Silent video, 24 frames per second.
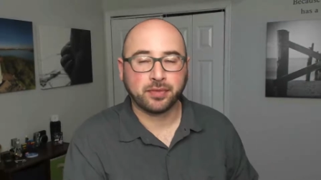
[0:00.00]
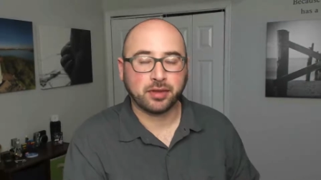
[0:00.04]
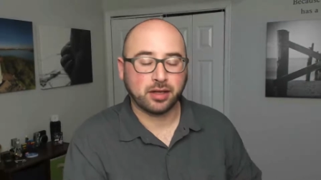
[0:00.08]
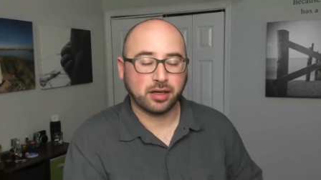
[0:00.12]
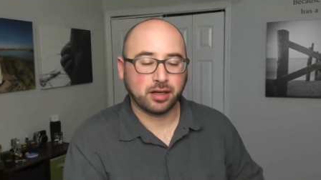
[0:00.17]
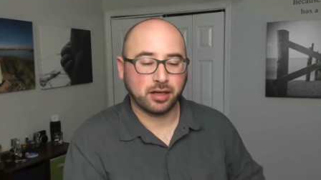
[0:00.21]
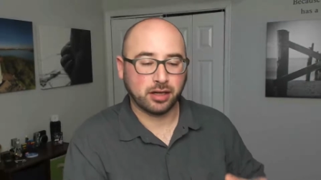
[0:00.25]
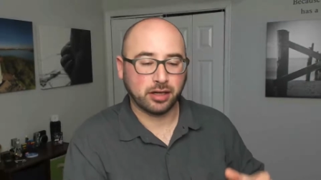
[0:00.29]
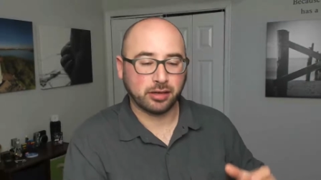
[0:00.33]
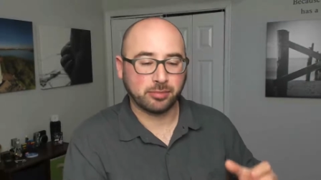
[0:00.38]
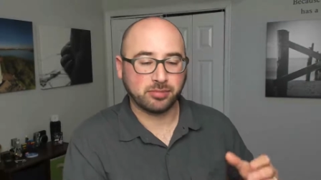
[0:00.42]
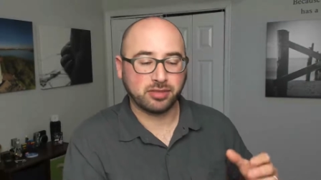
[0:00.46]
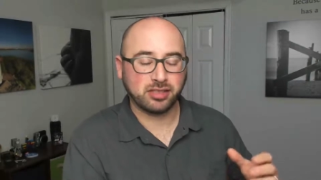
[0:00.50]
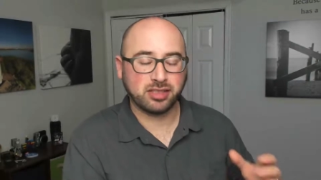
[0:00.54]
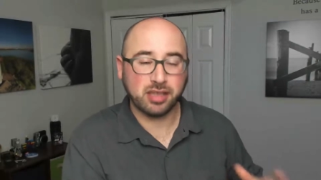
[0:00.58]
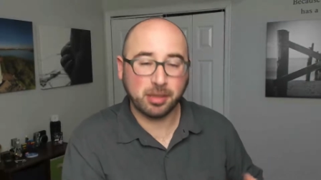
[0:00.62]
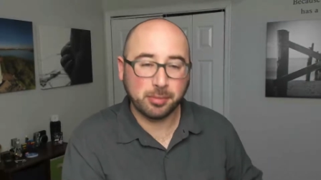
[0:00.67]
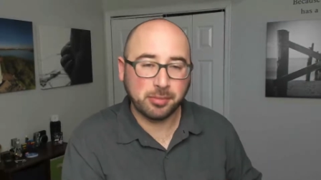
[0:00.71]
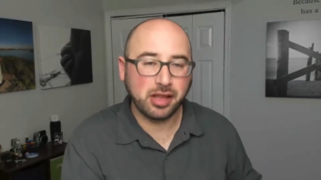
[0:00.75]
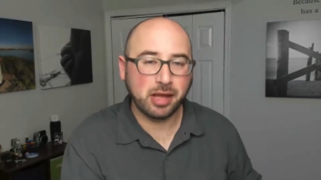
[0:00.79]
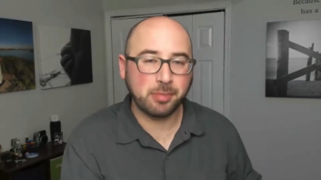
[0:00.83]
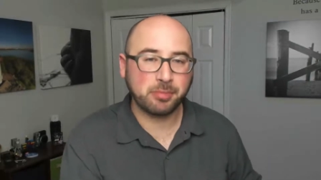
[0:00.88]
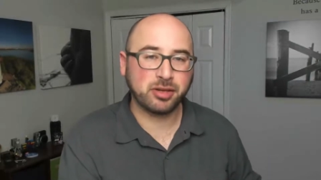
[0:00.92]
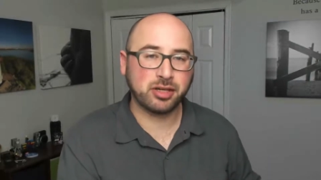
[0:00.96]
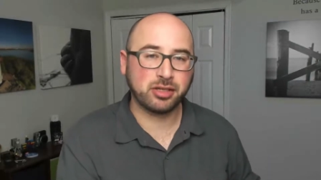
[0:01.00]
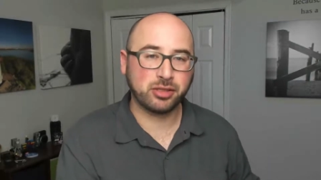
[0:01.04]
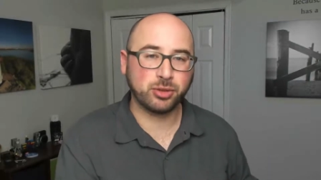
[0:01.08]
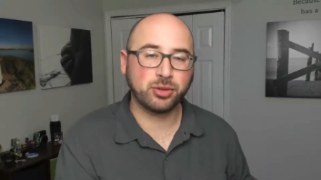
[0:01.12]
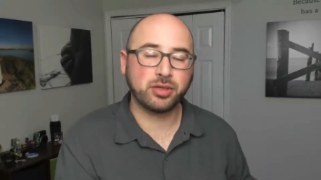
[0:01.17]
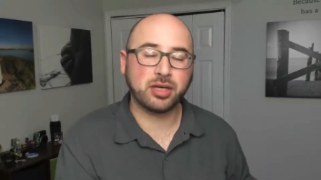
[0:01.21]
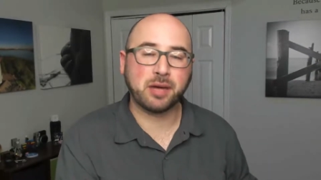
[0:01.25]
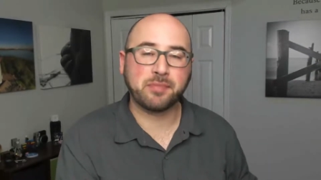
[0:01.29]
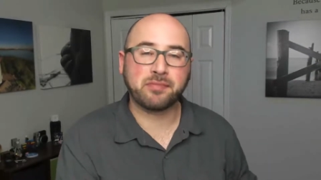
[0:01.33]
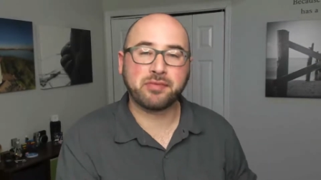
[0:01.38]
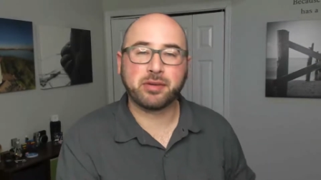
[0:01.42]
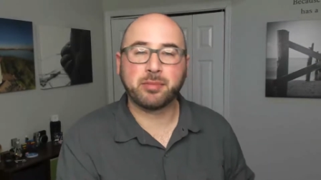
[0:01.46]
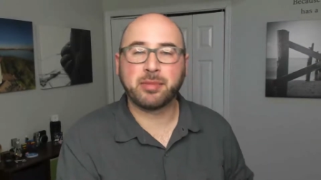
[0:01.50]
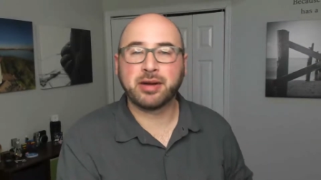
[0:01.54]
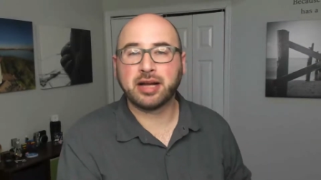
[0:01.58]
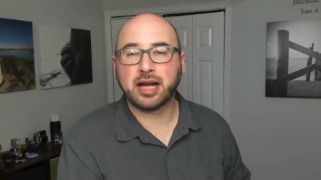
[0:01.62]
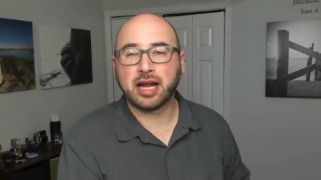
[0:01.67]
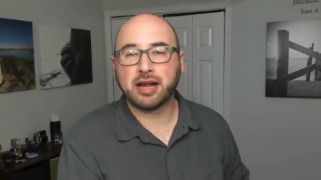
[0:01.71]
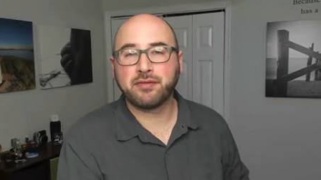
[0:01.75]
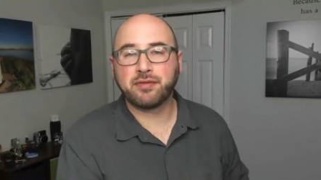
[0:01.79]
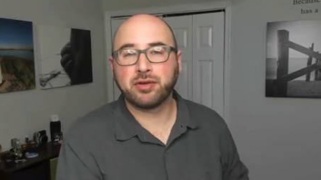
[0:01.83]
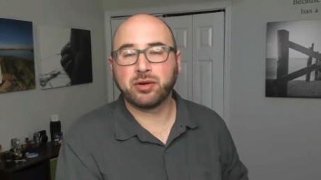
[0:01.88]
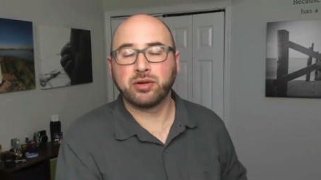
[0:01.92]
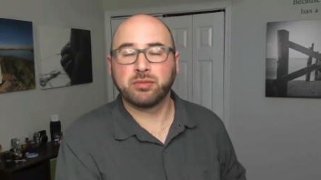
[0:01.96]
Um, some of them do come from
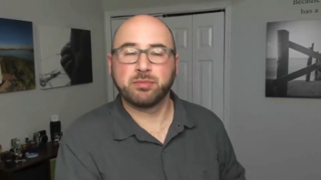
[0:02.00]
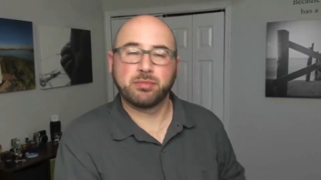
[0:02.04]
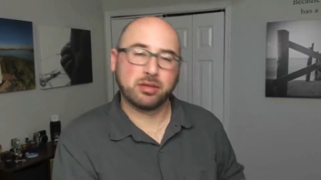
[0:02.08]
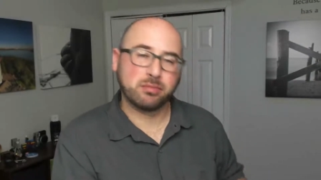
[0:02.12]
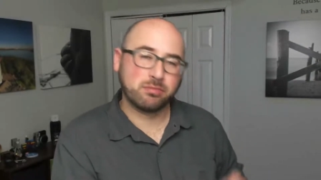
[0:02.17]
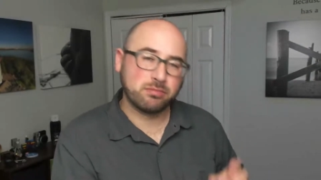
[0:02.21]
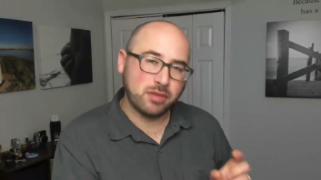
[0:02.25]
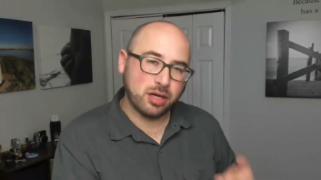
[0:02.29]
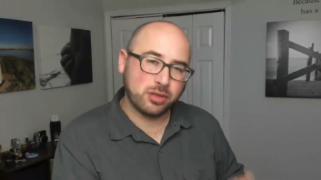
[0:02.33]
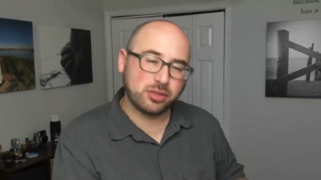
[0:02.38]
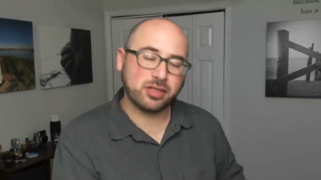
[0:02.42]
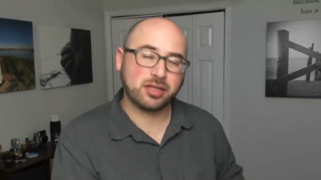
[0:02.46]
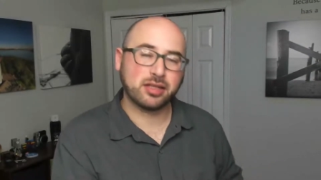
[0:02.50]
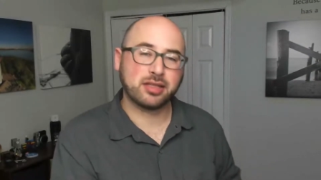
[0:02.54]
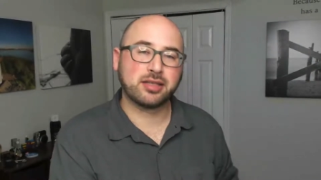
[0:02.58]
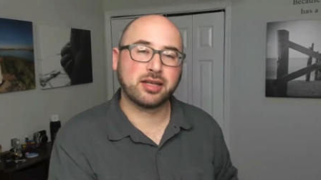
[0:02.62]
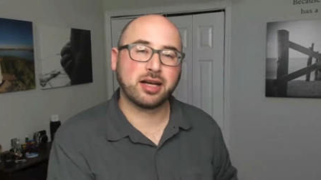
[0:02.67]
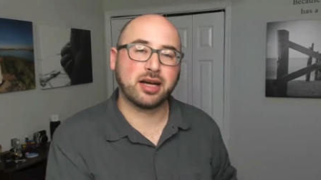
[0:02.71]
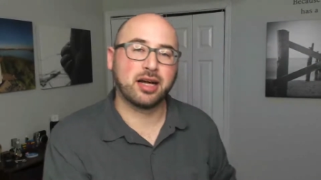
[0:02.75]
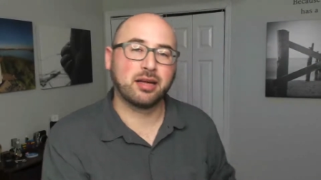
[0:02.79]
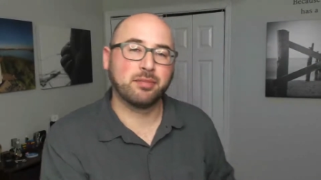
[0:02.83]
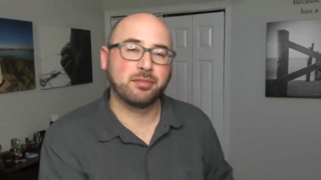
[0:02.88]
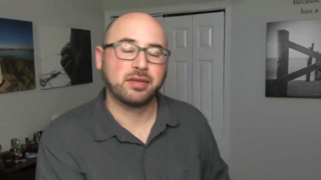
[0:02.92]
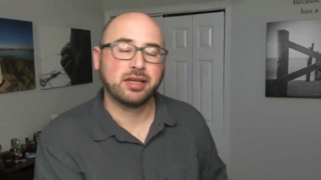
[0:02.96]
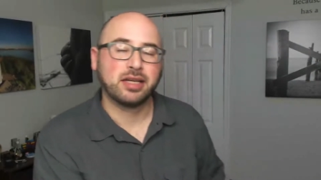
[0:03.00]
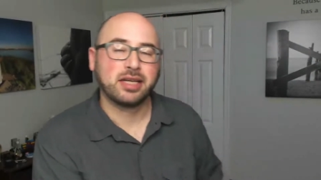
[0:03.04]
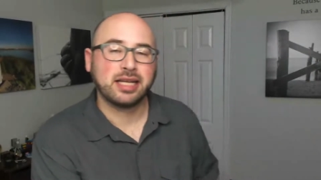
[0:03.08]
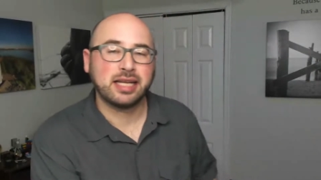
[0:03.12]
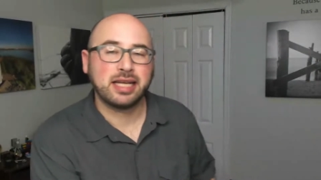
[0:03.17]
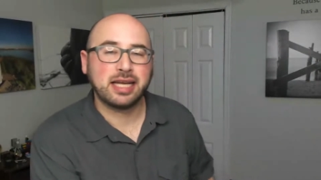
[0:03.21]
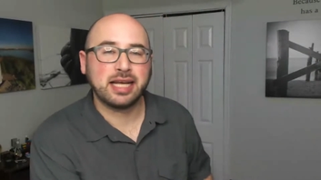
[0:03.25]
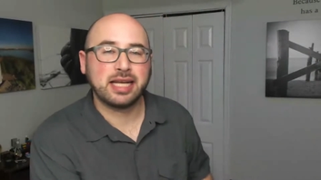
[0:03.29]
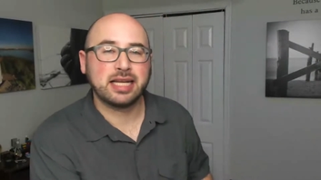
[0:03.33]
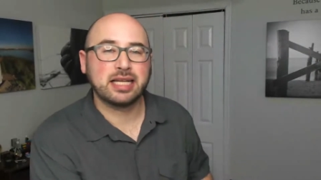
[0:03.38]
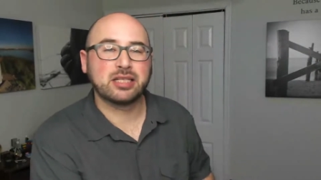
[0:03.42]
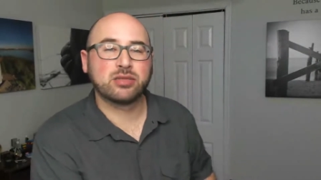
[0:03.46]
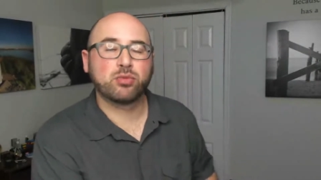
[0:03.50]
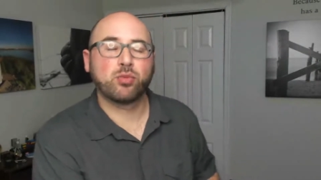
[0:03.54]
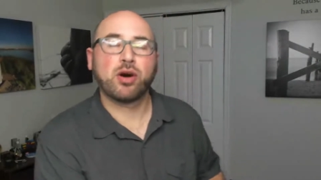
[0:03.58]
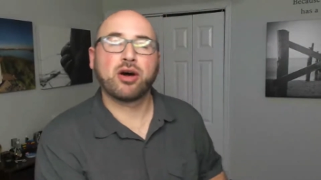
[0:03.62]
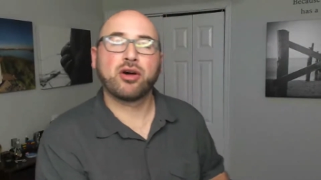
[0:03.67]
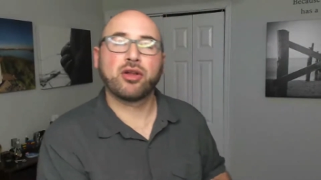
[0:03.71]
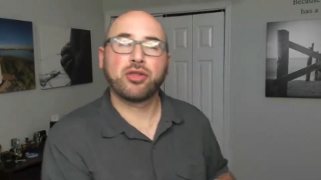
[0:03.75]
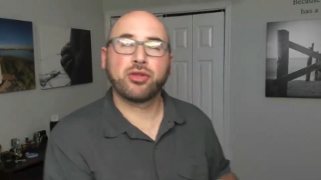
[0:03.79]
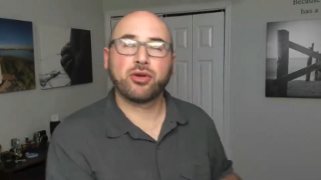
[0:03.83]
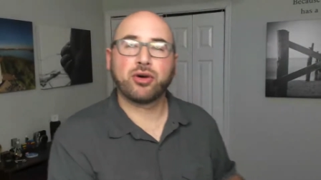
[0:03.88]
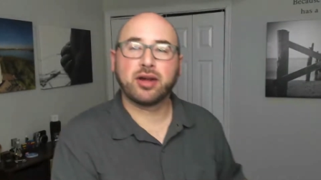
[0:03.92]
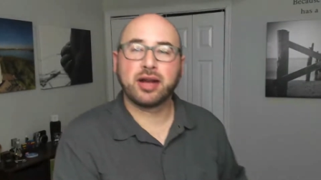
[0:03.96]
my iPhone, but most of the time it is well
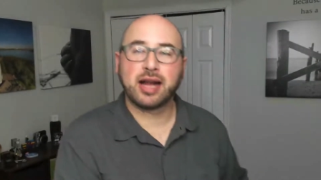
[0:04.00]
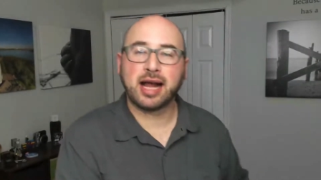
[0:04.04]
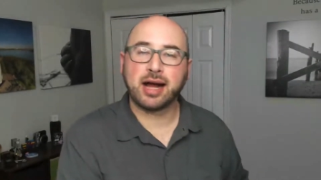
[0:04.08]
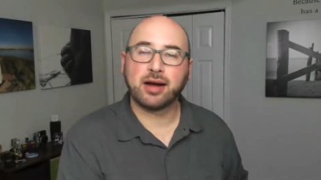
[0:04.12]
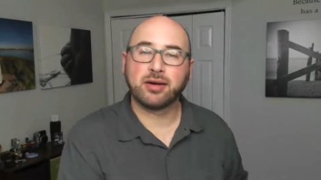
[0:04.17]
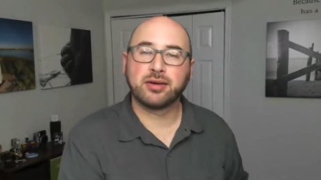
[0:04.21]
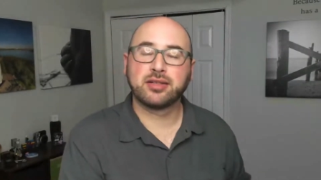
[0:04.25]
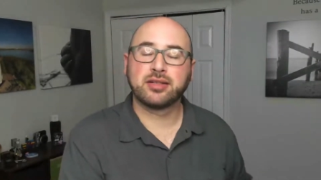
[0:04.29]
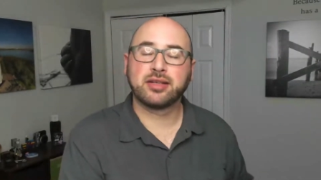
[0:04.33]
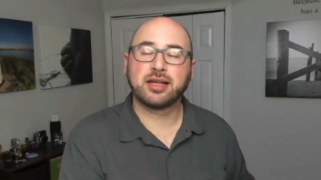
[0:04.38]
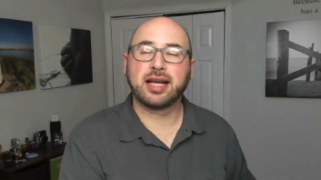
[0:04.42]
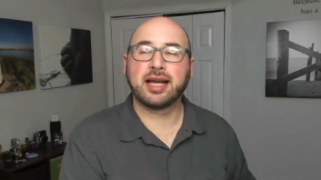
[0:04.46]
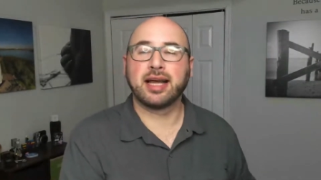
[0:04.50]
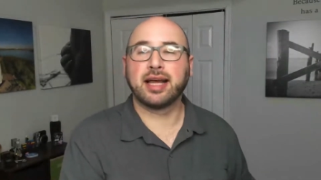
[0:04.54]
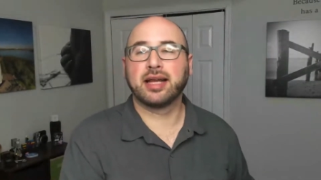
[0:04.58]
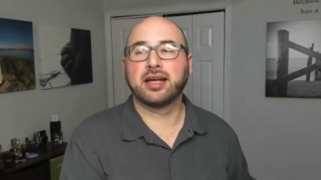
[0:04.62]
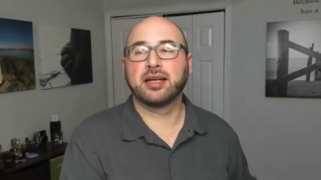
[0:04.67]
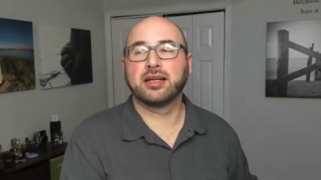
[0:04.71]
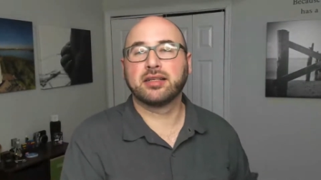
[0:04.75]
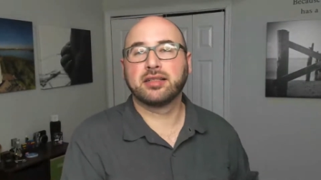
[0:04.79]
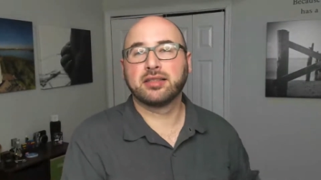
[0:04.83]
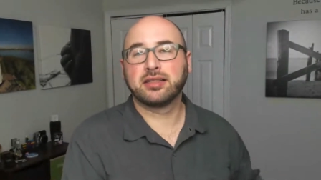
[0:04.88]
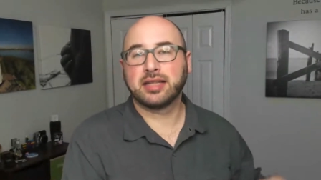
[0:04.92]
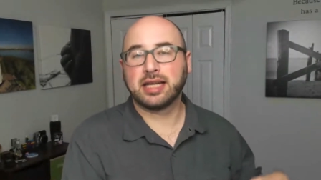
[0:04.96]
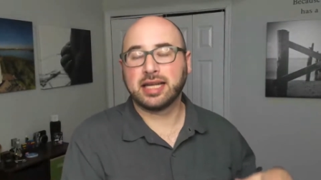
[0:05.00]
thought out and,